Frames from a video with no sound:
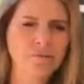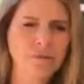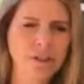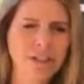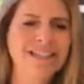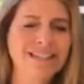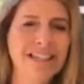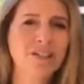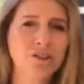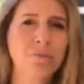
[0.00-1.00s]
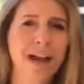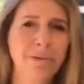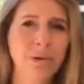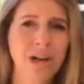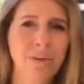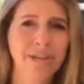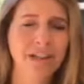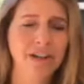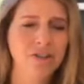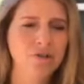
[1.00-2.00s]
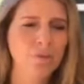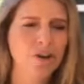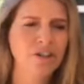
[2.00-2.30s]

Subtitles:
Easy English Bible commentary this morning,